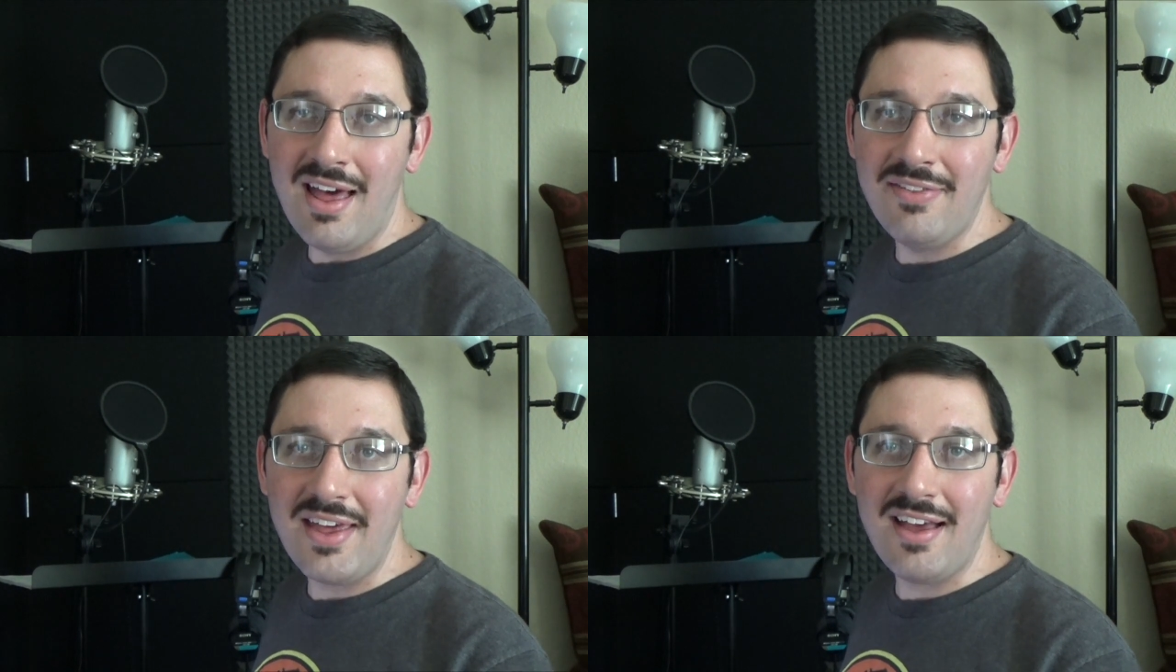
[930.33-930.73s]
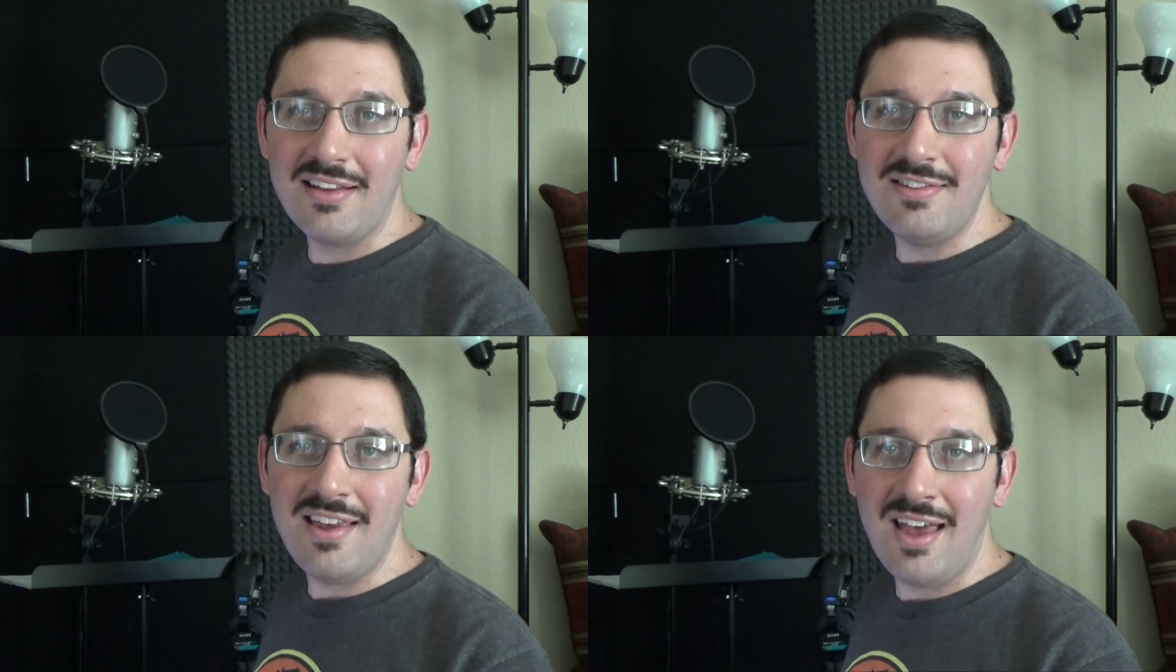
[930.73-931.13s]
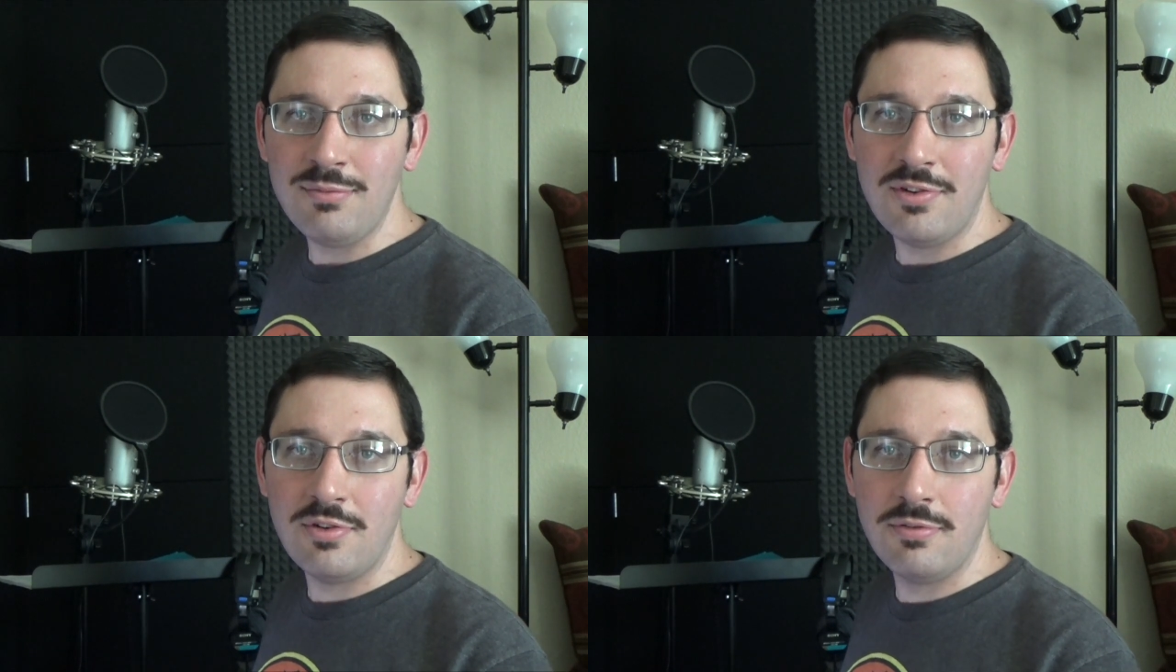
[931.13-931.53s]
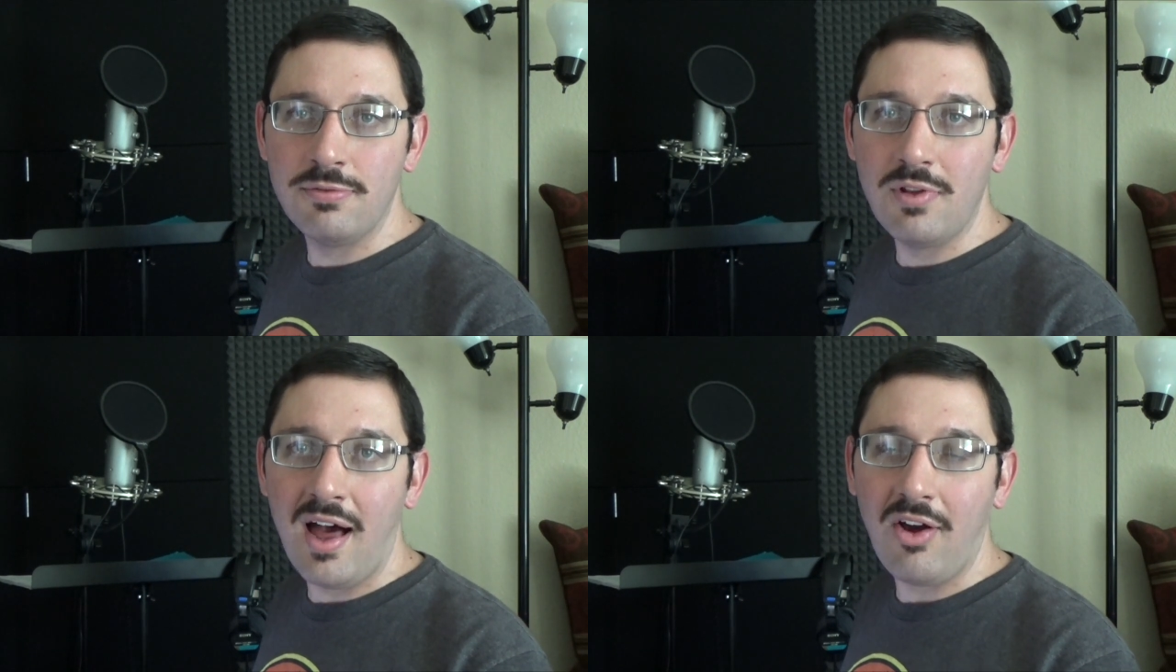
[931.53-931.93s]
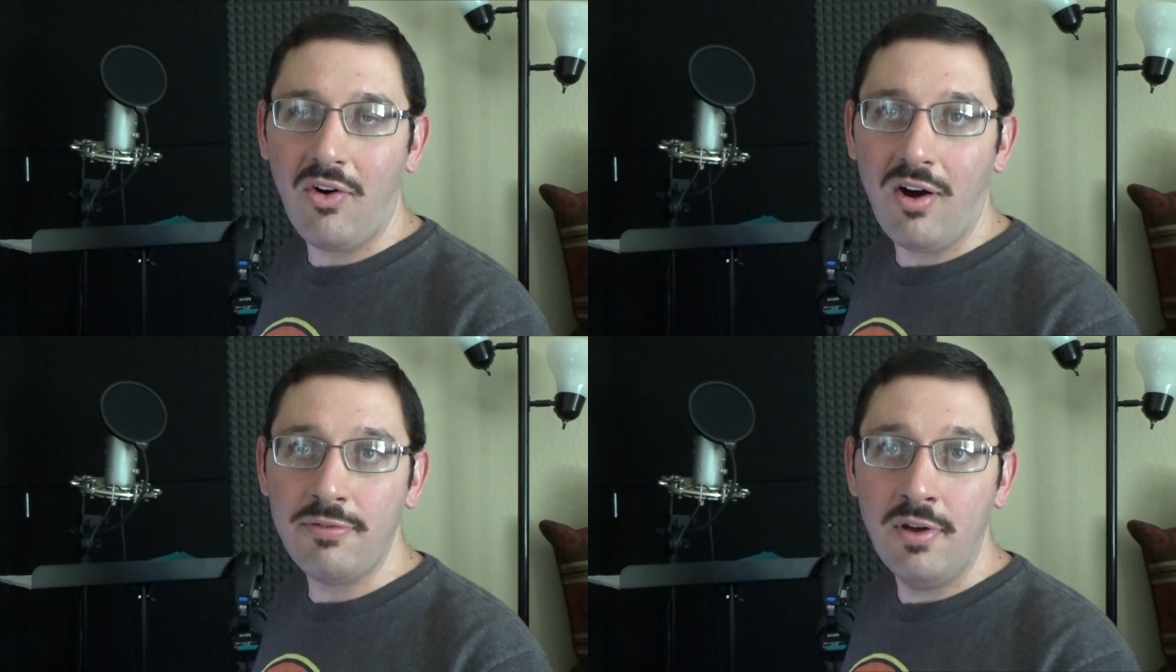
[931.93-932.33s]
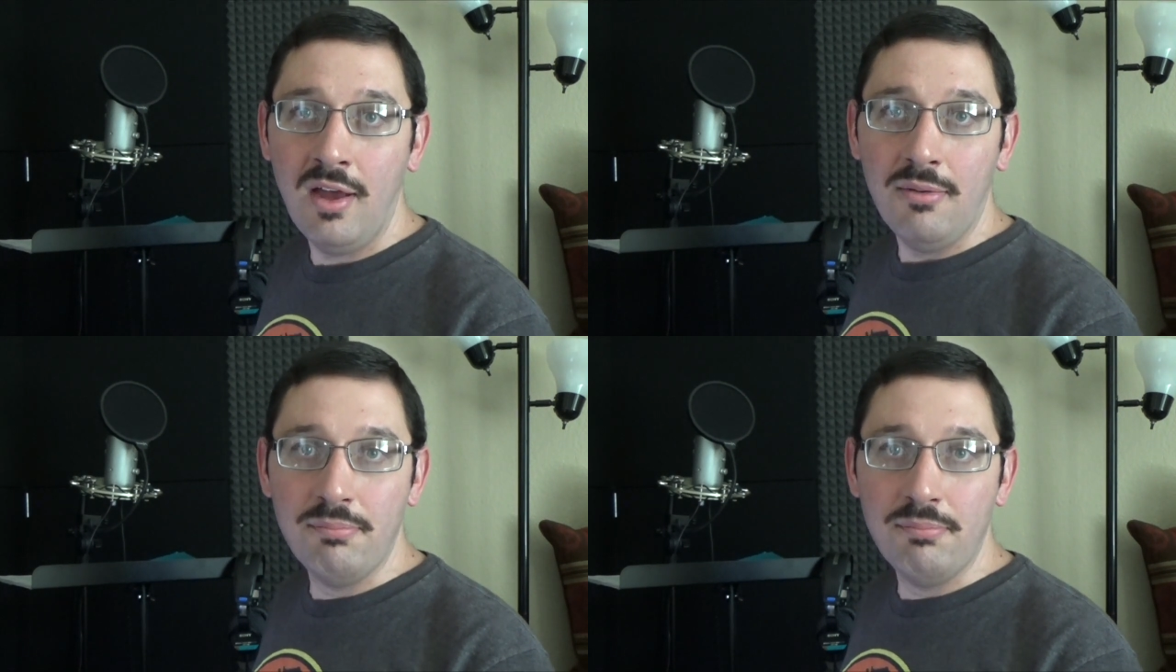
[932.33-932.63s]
and they attempt to fly off,